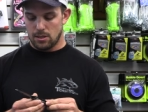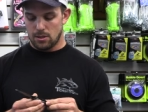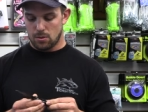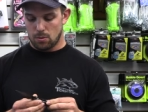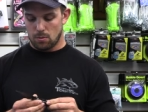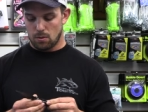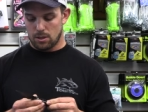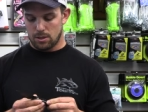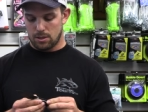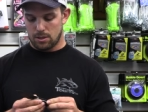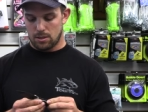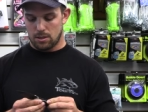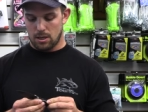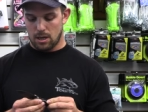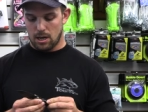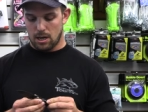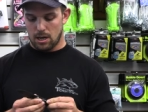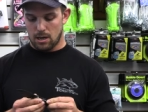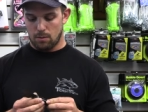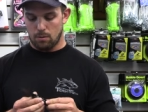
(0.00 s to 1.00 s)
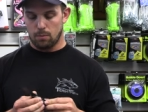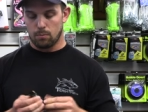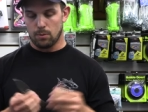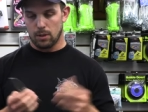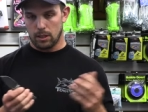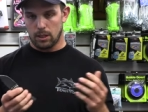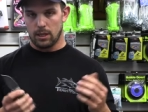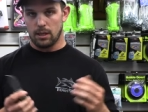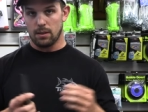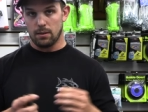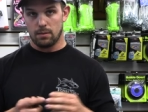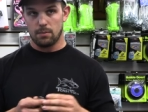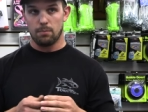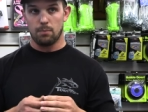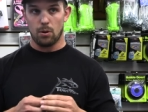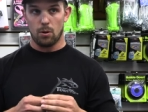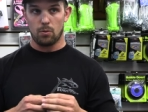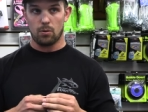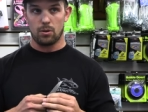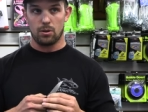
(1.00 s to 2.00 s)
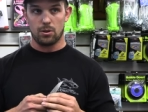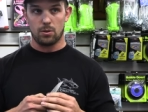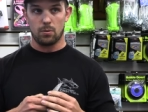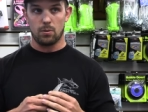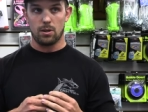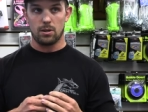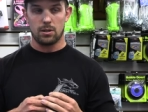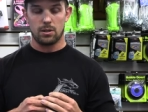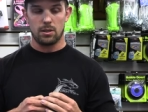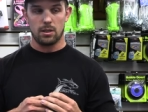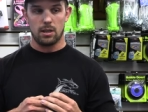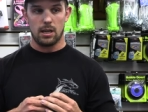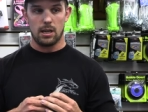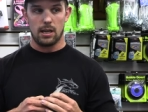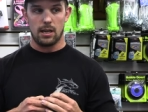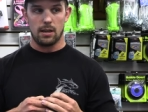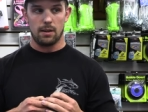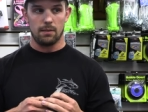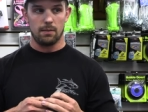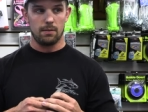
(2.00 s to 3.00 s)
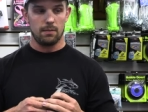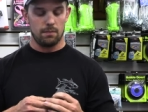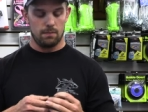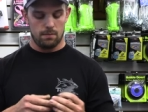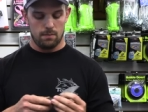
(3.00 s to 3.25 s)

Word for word: sourced, uh, well, really, Boker sourced uh,